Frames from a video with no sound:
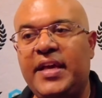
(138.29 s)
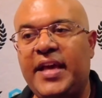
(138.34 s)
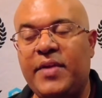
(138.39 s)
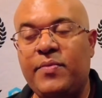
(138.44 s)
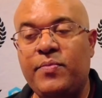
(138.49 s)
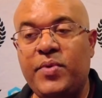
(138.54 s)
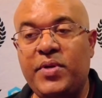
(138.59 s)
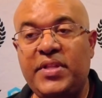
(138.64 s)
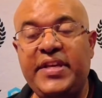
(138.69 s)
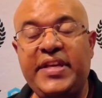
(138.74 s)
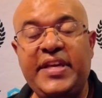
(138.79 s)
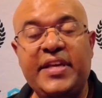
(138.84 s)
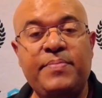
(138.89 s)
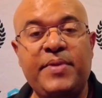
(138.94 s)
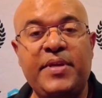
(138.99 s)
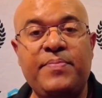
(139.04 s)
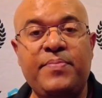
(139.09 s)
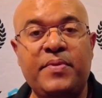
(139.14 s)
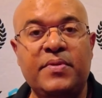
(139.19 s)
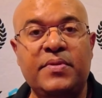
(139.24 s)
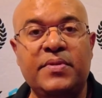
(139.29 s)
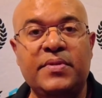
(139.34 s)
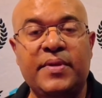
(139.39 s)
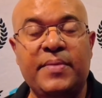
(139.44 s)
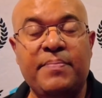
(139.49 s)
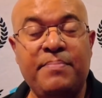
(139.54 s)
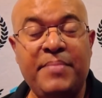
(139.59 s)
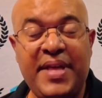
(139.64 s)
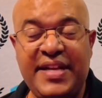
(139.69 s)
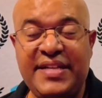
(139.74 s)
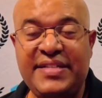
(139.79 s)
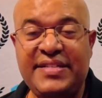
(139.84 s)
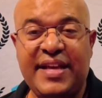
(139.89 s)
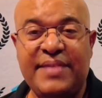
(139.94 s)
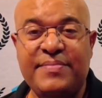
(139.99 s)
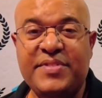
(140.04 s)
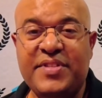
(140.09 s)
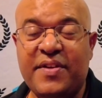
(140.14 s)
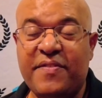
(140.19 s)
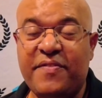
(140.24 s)
and really get people, many
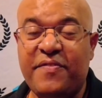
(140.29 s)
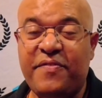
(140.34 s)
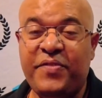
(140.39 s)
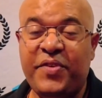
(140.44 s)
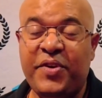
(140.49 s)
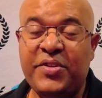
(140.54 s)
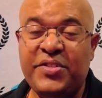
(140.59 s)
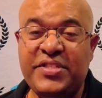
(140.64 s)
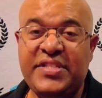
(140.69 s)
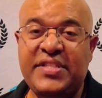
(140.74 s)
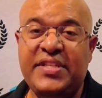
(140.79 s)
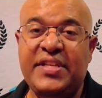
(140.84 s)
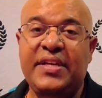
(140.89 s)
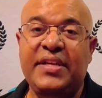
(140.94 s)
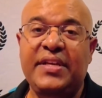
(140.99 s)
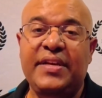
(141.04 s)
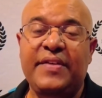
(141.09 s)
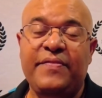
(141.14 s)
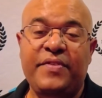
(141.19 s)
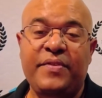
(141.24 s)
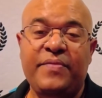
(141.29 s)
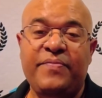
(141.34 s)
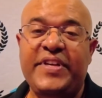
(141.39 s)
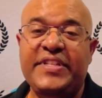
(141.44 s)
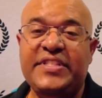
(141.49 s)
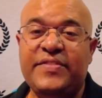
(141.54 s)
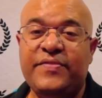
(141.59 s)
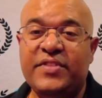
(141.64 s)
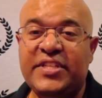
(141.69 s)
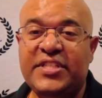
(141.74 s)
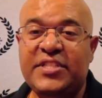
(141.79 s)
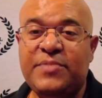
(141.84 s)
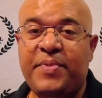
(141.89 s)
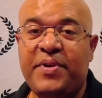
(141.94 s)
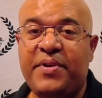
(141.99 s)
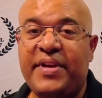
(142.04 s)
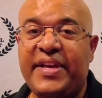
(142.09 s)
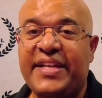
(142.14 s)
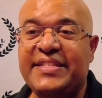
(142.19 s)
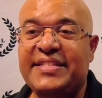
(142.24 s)
times, their first film festival
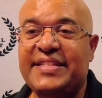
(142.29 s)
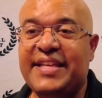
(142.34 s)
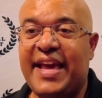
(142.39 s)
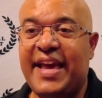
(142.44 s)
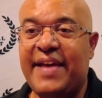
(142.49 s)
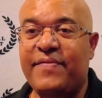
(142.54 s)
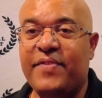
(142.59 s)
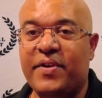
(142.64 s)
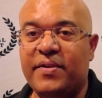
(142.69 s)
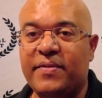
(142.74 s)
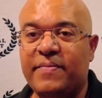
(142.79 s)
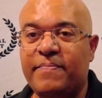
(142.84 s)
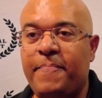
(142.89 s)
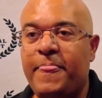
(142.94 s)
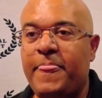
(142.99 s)
experience ever.